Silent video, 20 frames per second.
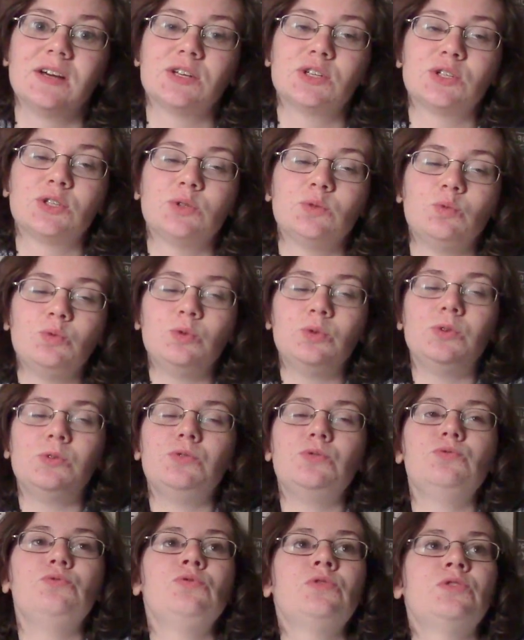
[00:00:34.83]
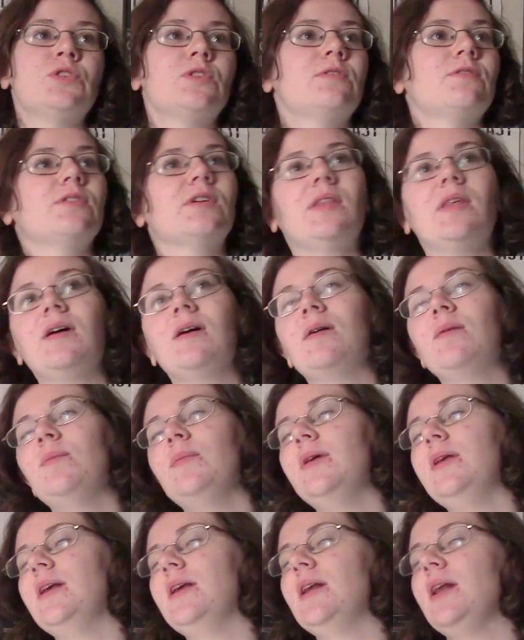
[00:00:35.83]
swooned over
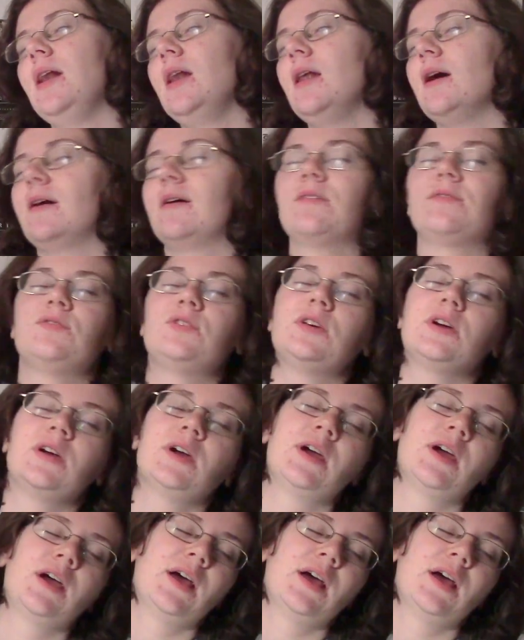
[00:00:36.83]
them and loved